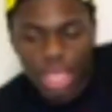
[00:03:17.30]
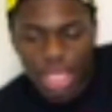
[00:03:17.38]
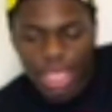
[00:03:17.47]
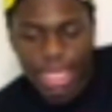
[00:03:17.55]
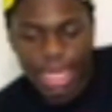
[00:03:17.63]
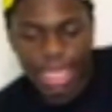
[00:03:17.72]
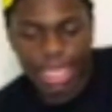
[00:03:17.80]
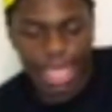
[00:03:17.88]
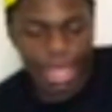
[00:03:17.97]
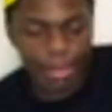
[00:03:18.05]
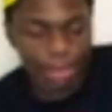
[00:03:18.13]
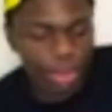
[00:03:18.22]
can I
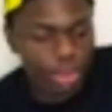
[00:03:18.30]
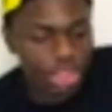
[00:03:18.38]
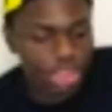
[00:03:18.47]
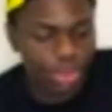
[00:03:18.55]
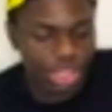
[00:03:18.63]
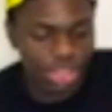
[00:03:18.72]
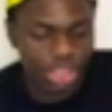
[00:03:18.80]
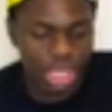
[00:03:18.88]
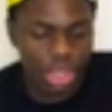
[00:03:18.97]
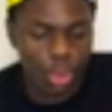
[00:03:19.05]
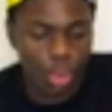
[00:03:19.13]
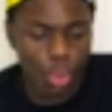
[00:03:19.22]
get boneless wings? They're
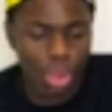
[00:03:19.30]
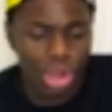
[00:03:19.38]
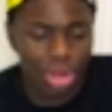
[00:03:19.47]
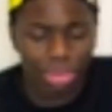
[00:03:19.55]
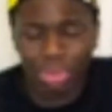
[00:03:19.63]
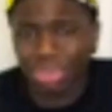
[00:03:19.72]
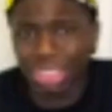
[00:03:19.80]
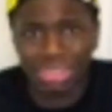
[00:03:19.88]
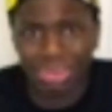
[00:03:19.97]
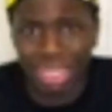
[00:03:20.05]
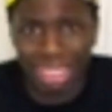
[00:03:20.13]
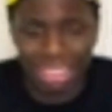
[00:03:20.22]
like, well, what are
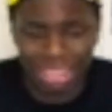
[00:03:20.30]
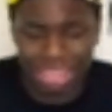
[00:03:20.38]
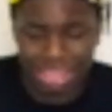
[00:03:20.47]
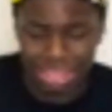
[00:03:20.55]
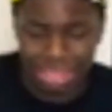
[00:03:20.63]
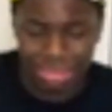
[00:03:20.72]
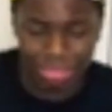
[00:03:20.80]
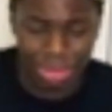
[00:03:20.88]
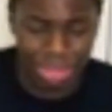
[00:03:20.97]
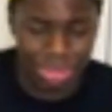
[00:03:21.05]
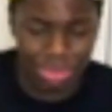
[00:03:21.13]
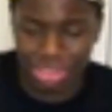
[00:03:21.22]
boneless wings?
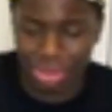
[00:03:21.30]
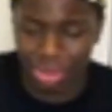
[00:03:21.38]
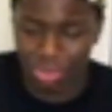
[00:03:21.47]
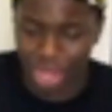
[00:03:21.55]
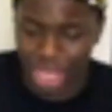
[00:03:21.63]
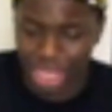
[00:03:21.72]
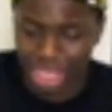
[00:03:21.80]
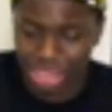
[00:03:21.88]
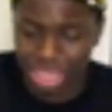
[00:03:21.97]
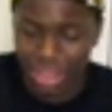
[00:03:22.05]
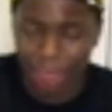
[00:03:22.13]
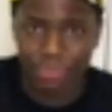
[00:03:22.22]
Boneless wings aren't
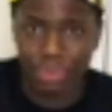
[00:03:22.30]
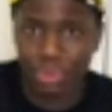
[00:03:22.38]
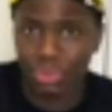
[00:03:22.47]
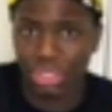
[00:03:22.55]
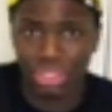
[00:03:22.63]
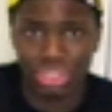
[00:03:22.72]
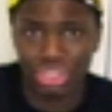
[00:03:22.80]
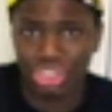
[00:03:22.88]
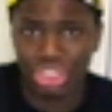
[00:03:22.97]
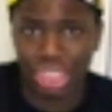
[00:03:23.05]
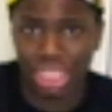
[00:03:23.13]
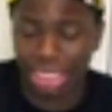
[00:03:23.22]
wings. Those are just
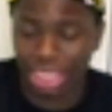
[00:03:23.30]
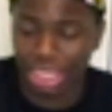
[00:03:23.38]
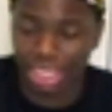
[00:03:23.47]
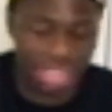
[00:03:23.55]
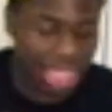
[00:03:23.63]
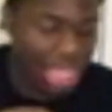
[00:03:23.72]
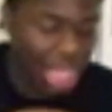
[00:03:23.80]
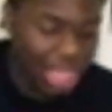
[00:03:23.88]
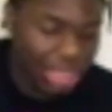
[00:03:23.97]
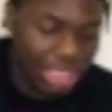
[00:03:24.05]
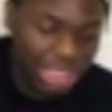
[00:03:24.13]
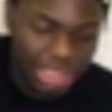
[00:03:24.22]
chicken nuggets.
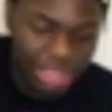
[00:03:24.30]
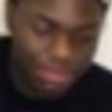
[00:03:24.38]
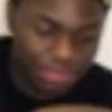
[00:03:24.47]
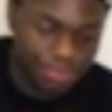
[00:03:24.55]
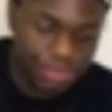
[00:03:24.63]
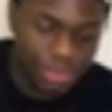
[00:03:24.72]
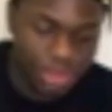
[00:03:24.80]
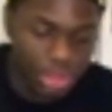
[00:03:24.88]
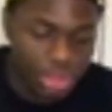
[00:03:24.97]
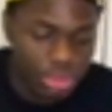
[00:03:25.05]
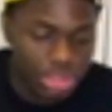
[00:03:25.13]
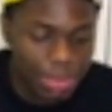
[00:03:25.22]
Listen,
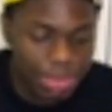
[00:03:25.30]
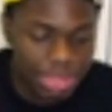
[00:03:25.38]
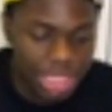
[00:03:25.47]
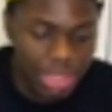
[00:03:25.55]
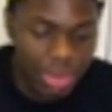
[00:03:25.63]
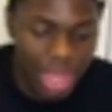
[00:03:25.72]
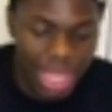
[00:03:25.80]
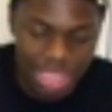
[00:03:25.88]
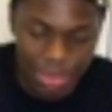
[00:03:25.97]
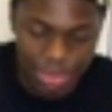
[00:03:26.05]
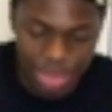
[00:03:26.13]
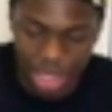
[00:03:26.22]
you say potato, I
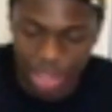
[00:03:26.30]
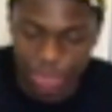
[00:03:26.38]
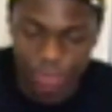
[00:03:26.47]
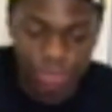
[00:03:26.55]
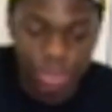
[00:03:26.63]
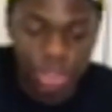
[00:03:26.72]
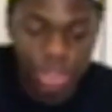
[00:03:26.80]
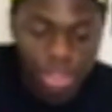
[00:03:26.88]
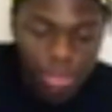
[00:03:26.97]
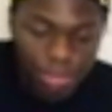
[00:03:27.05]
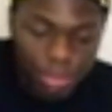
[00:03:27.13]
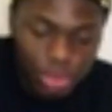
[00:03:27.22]
say potato.
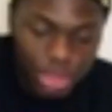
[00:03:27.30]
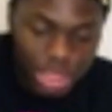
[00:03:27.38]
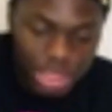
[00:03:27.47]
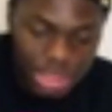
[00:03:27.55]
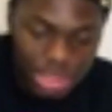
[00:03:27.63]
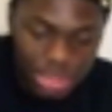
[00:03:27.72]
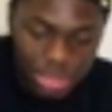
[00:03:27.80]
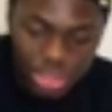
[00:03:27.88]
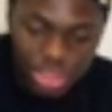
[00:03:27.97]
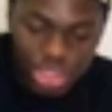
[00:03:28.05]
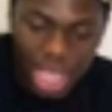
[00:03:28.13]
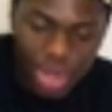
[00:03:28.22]
Boneless,
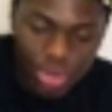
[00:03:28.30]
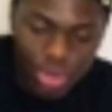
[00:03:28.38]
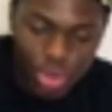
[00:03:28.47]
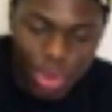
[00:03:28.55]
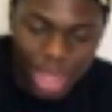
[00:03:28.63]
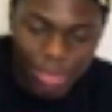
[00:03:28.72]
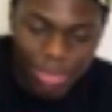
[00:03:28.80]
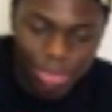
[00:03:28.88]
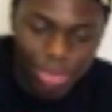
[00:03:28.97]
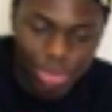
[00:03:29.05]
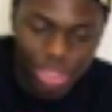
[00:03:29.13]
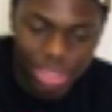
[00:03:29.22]
I don't know why
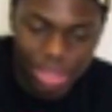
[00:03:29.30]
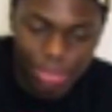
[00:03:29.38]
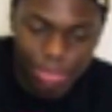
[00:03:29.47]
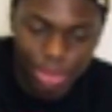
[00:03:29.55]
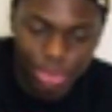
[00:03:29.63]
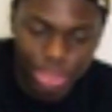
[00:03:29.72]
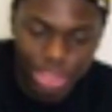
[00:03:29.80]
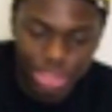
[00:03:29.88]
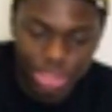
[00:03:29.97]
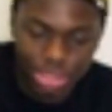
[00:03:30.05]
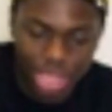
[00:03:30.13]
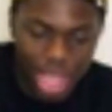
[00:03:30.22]
people think that boneless